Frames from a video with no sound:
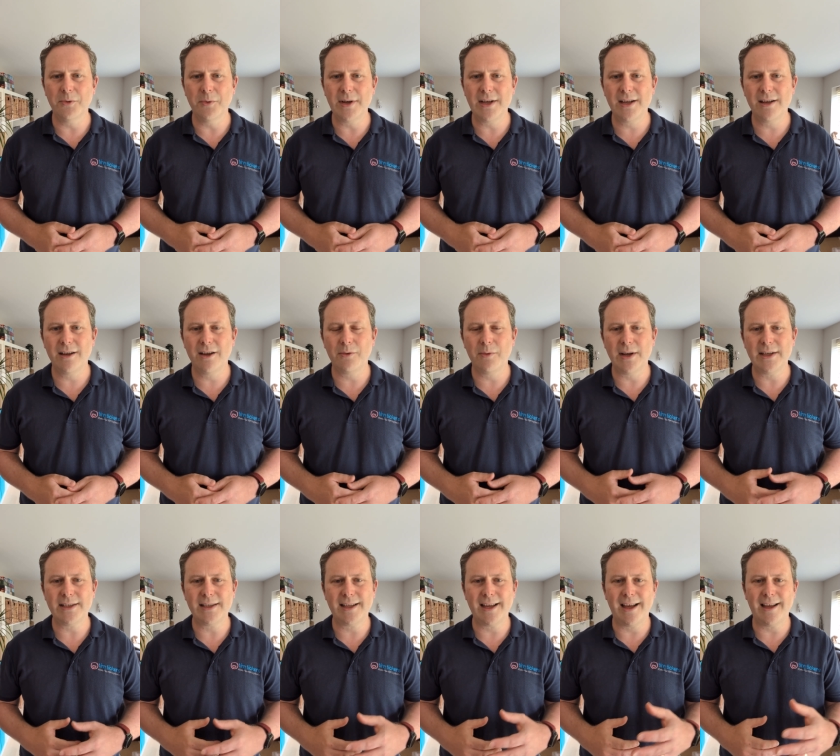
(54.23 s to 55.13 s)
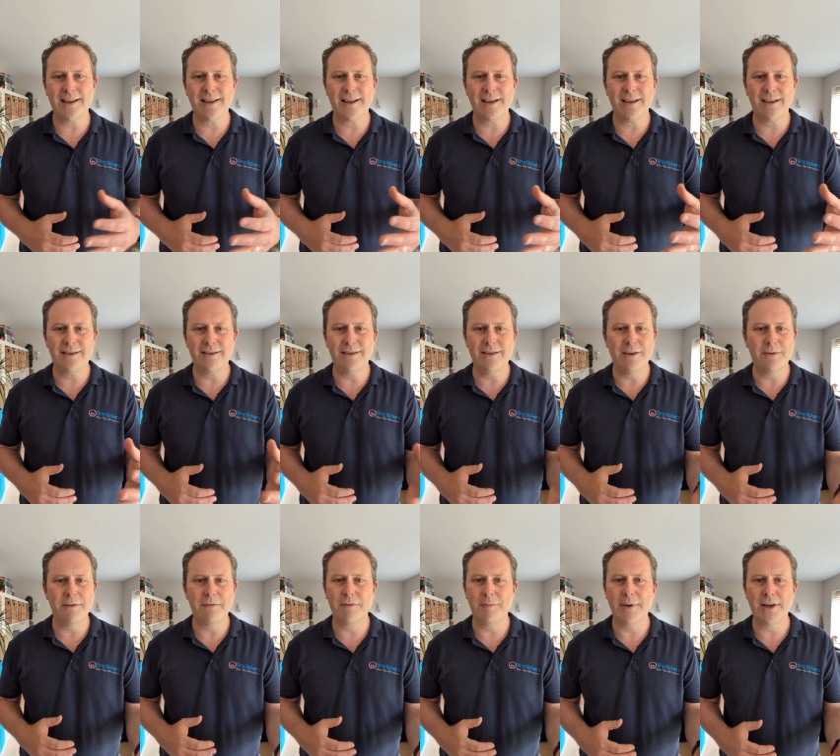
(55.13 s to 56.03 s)
We didn't know where to get new
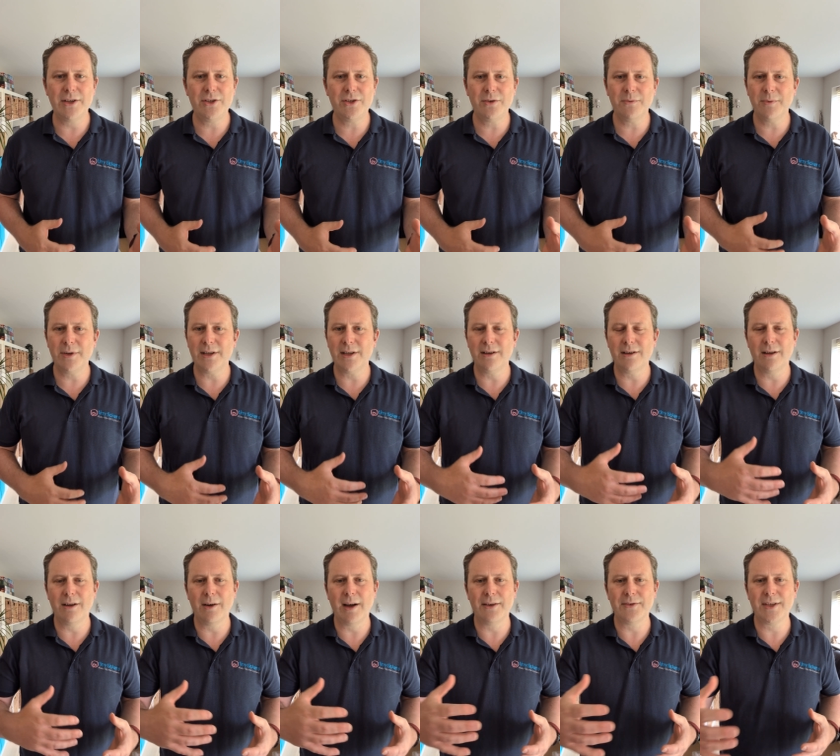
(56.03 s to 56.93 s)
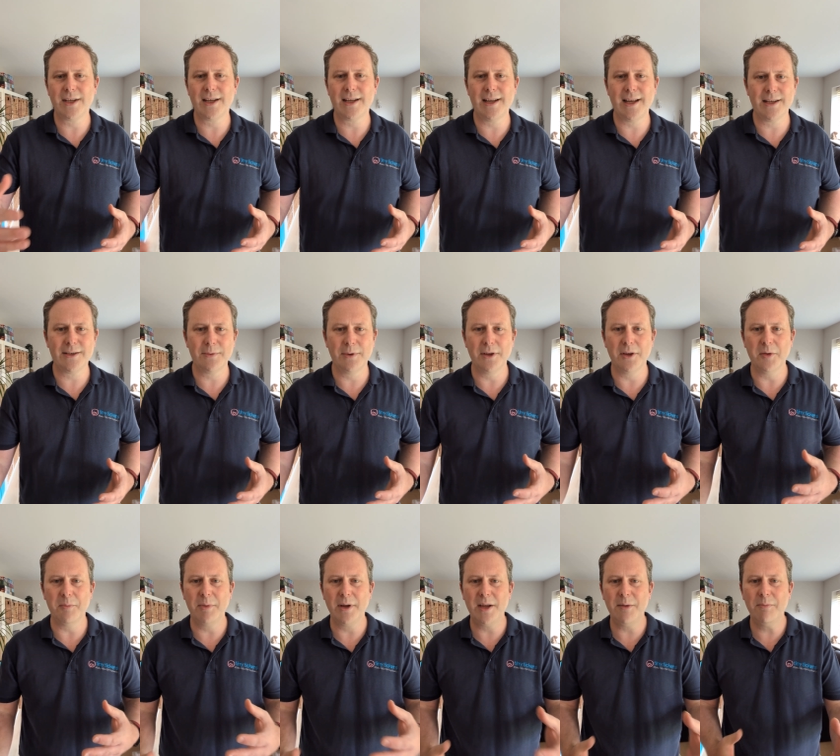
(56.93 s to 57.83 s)
information. We didn't know how to connect with
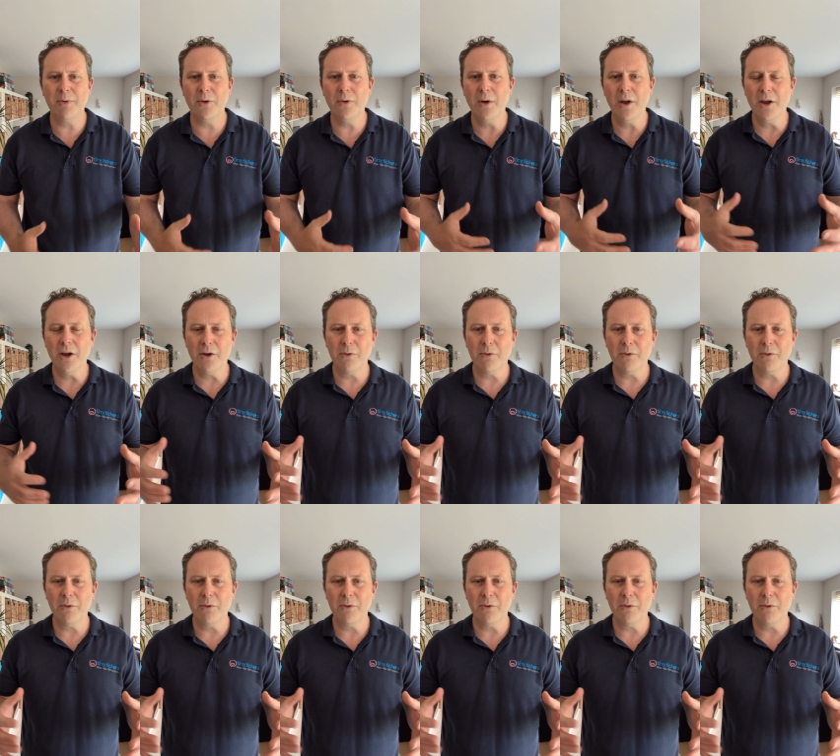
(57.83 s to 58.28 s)
other people.